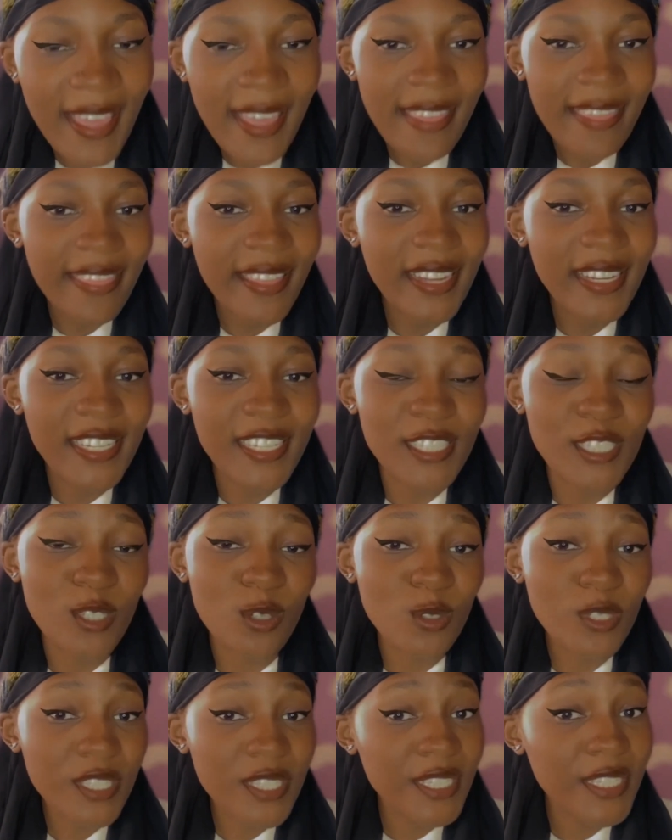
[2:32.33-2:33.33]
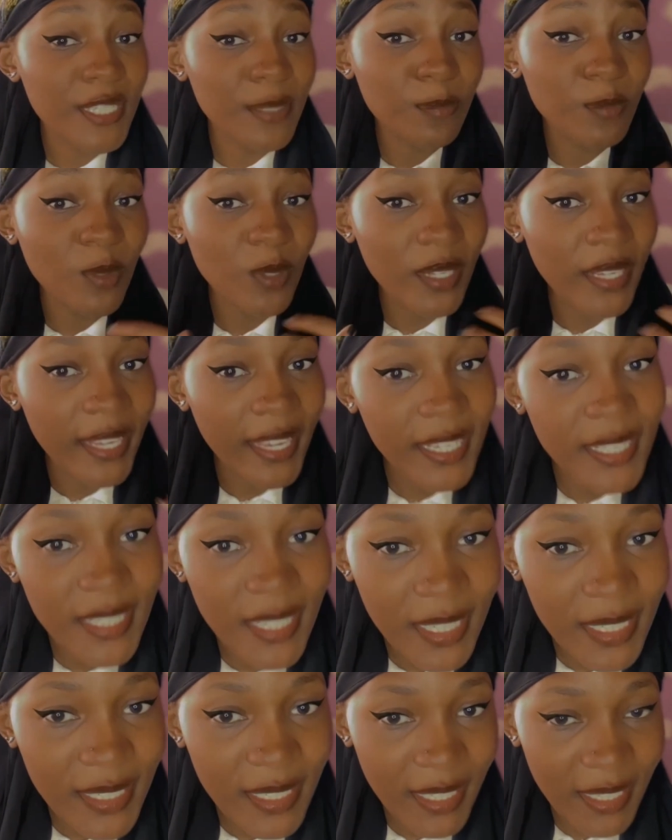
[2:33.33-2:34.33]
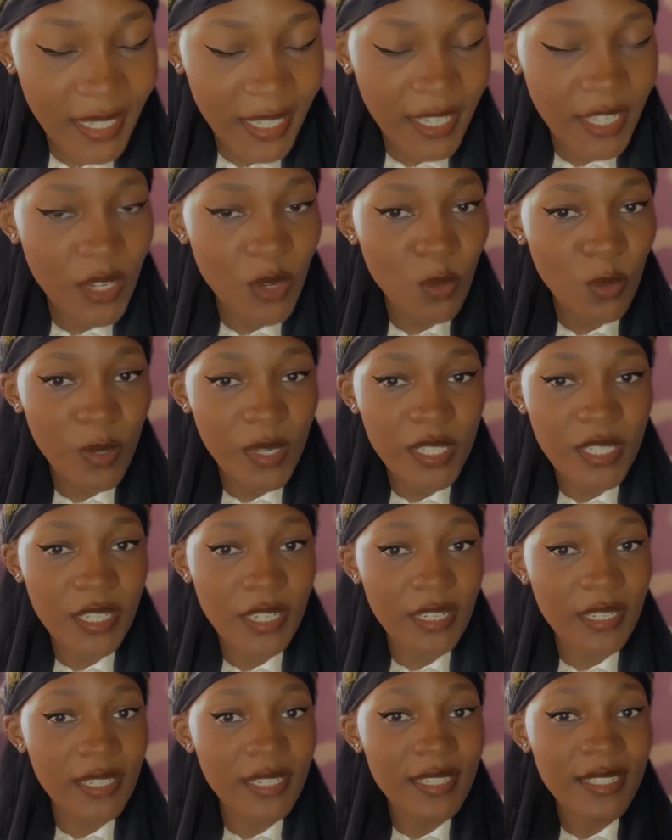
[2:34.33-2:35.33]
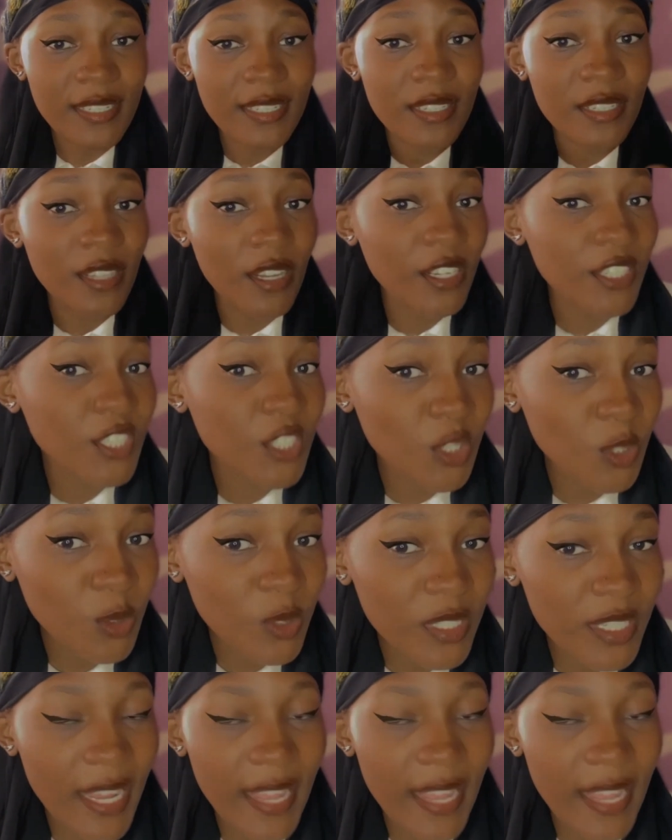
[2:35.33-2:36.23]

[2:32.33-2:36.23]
that is not stipulated in any written statute